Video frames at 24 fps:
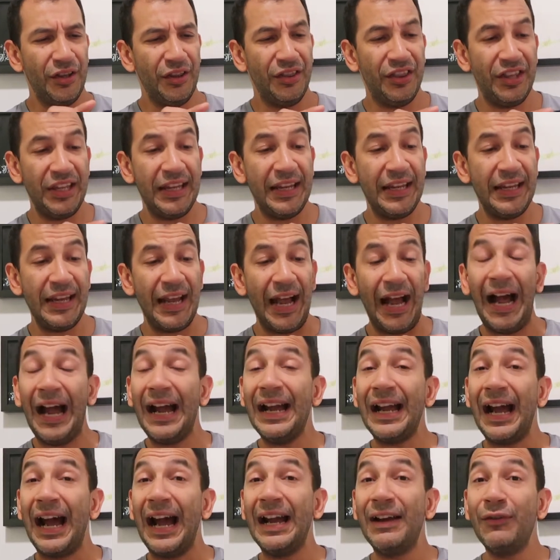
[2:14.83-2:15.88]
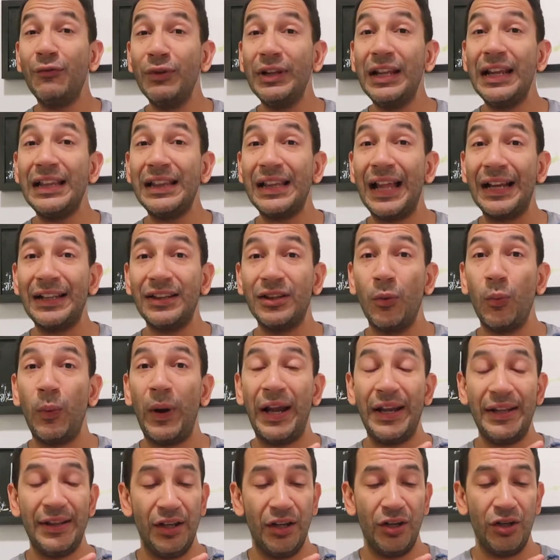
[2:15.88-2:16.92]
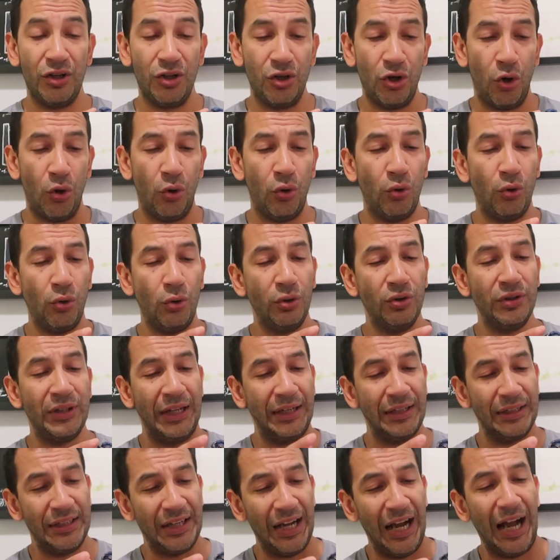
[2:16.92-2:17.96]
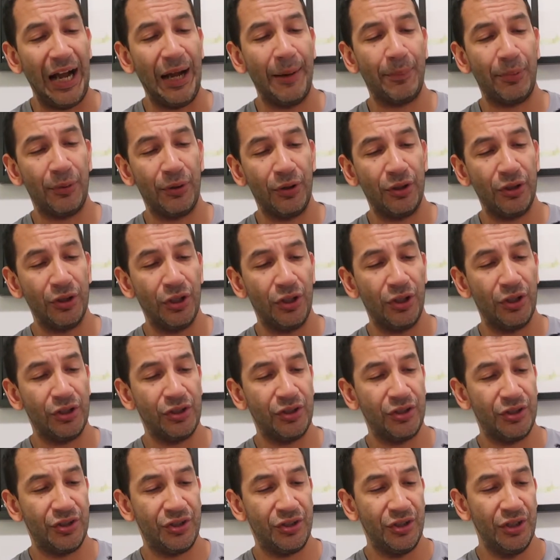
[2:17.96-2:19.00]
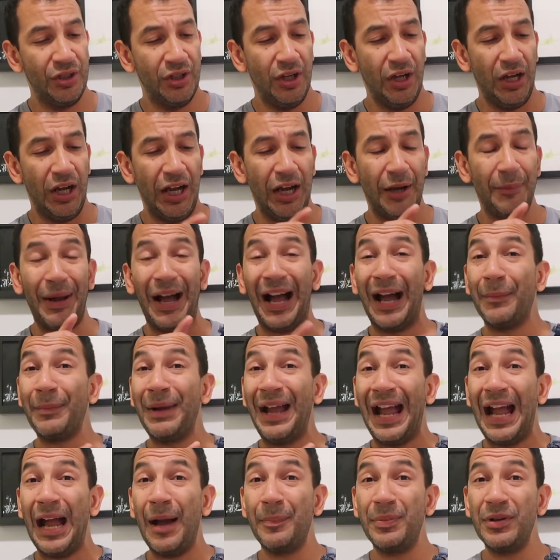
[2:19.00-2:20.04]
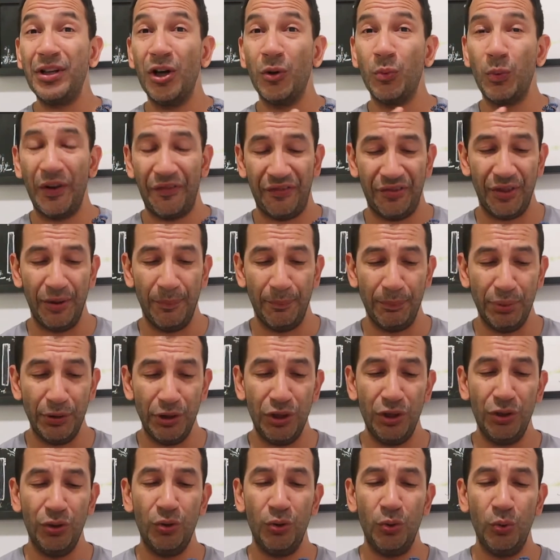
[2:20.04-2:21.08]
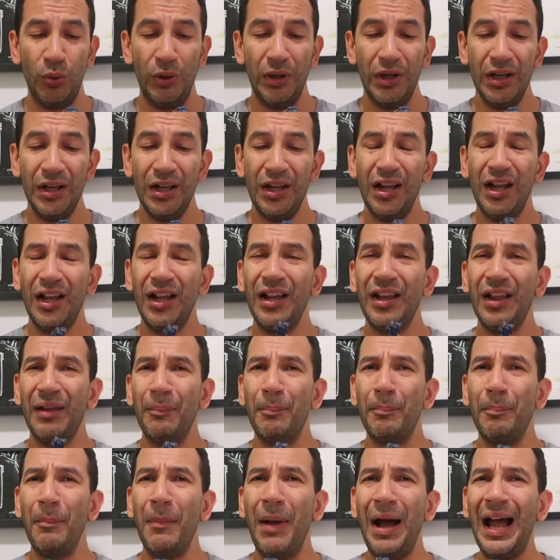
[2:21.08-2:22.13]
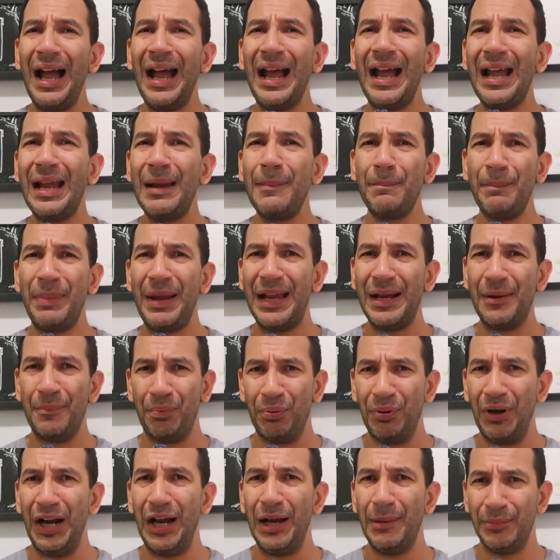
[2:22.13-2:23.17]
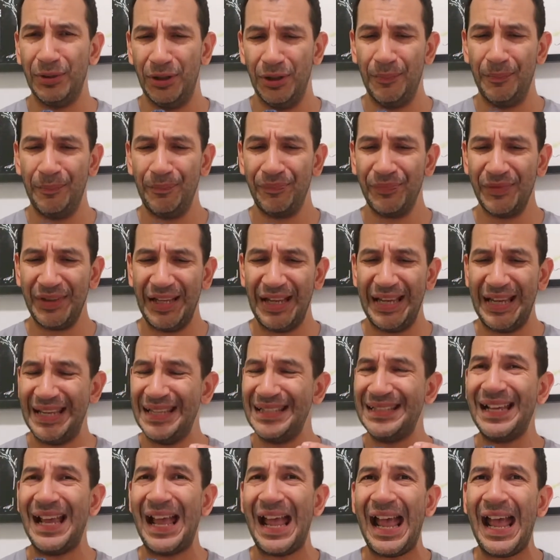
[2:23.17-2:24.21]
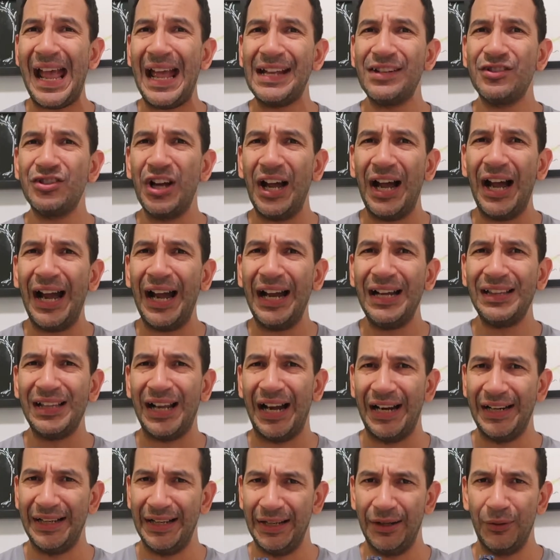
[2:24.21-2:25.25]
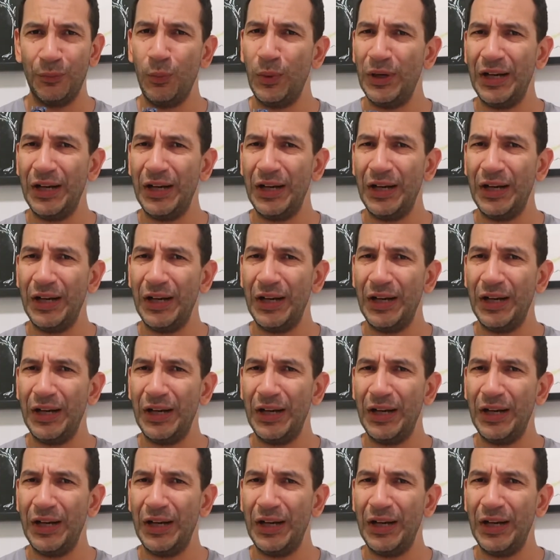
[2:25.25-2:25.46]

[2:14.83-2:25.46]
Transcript: I really like the way the gold and copper looks. I'm happier with the blue. My big problem is edge highlighting.